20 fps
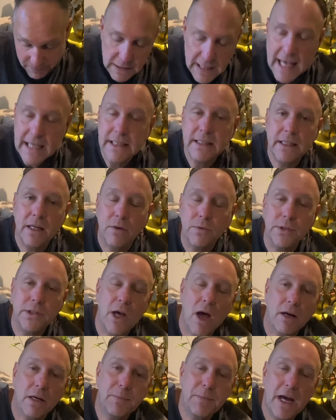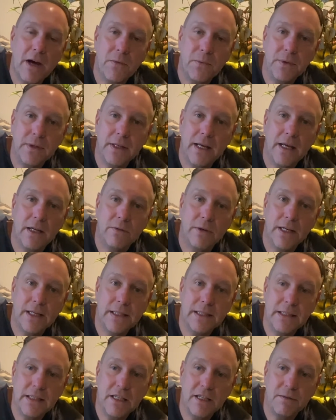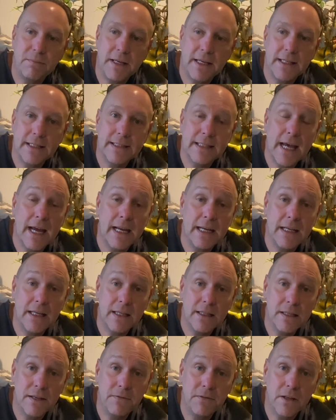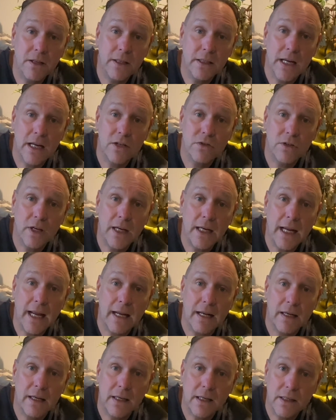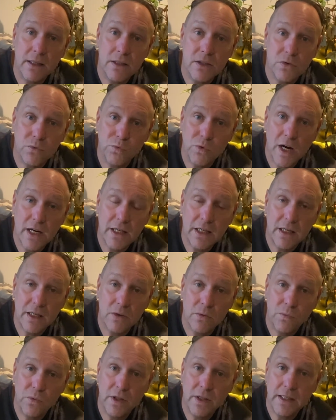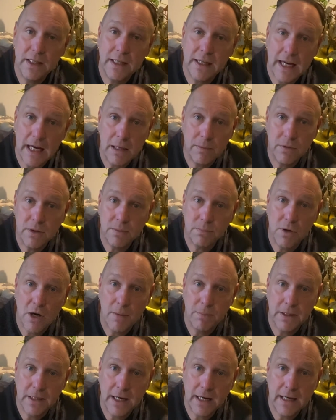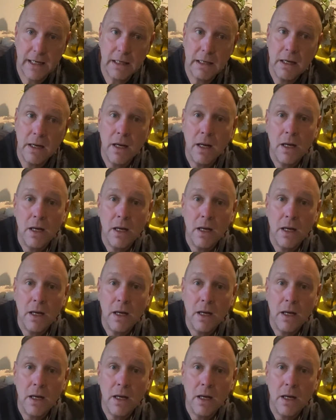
Last thing I will talk about with the Heterasium is that it is a philodendron, and it is ready and willing and able to propagate.